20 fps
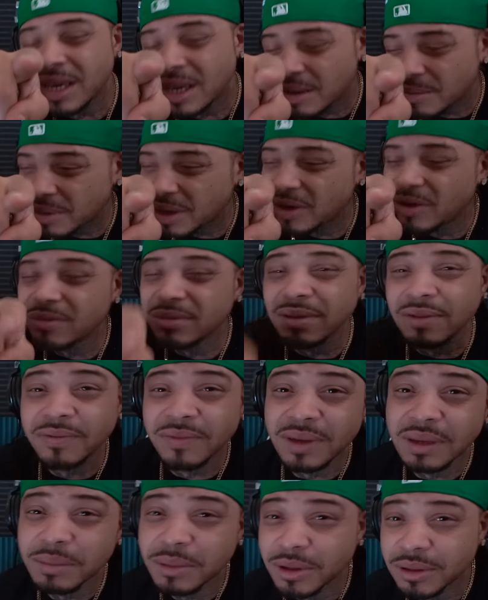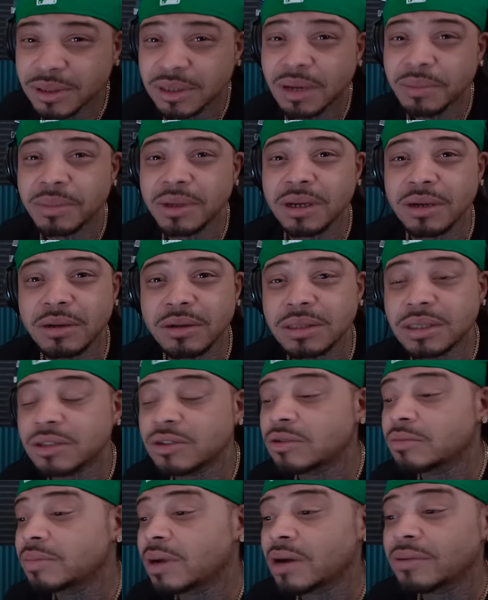But I hope the females up in here
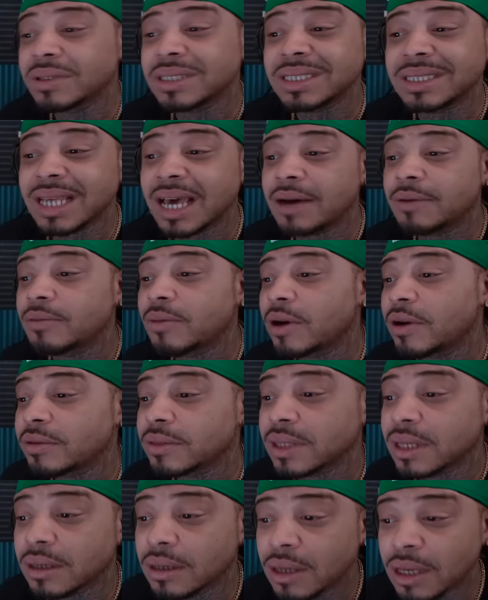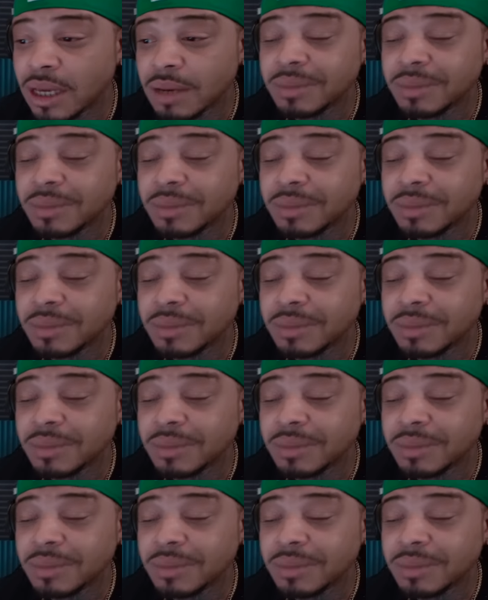too, bro. It's not worth it.